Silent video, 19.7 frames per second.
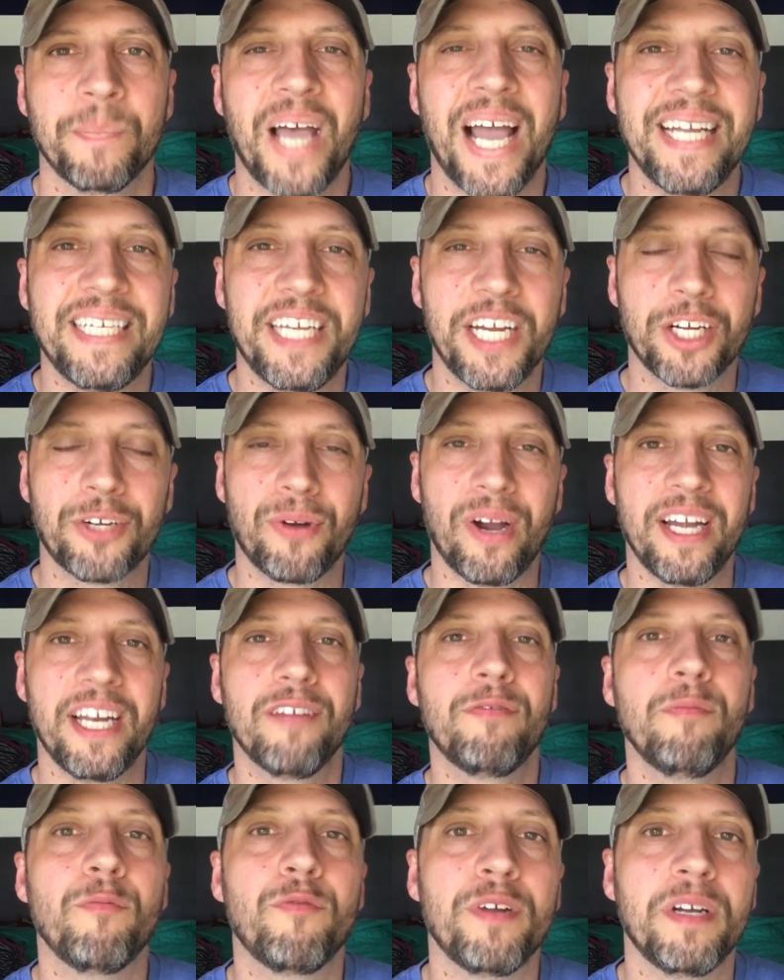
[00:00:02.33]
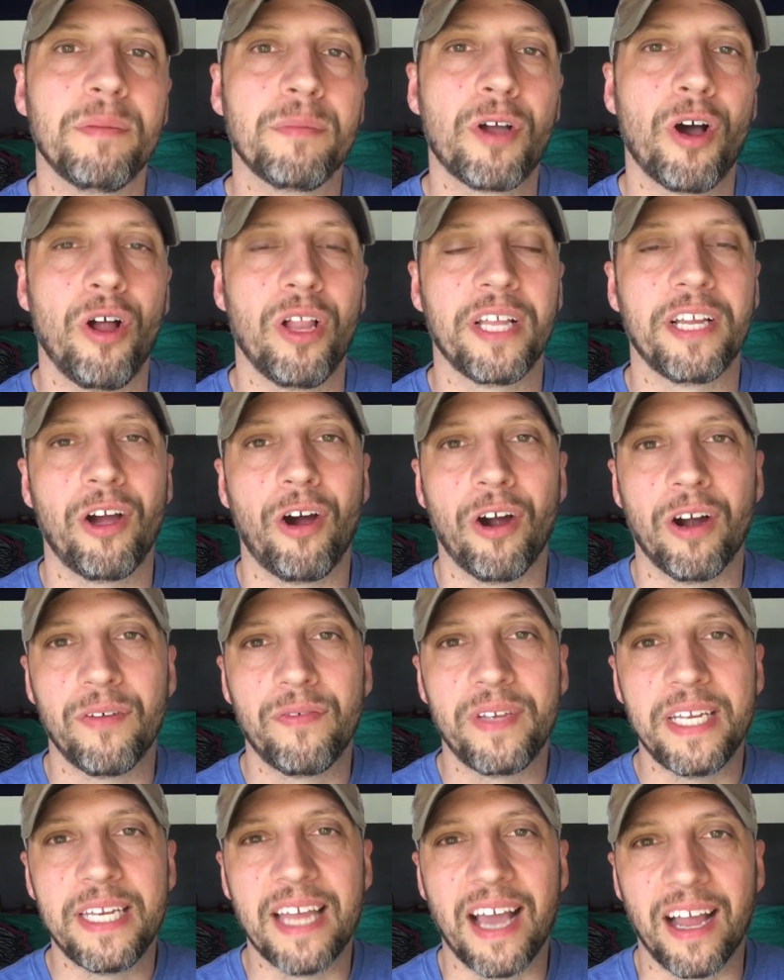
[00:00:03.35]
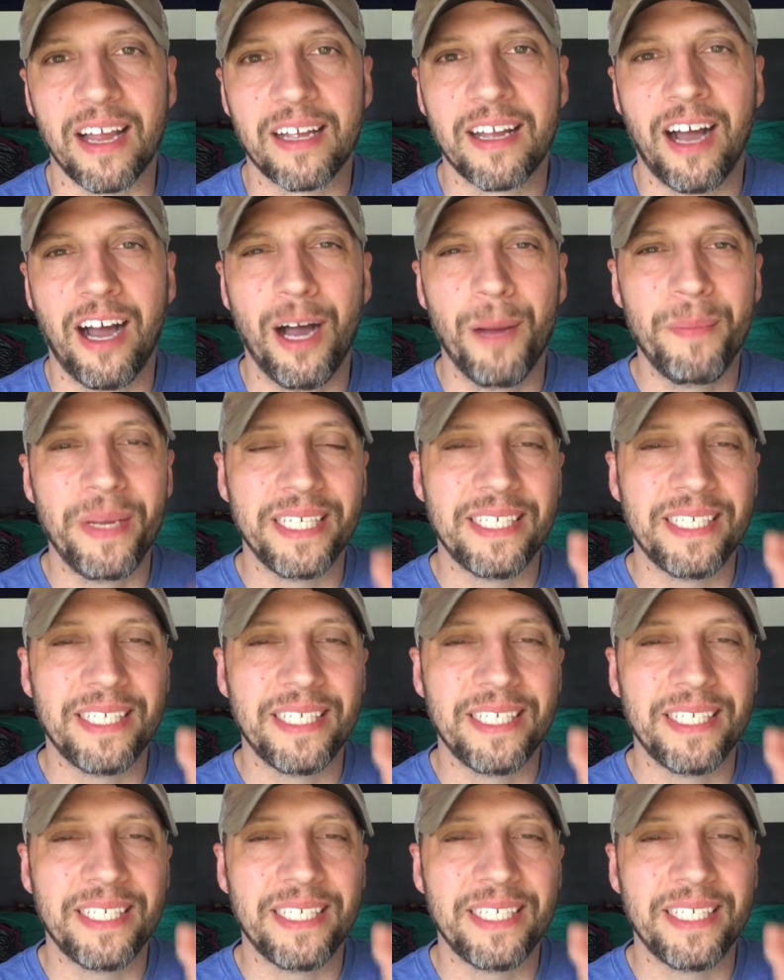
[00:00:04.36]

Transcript: Hi, Derek Wright here from freedomcallingrv.com,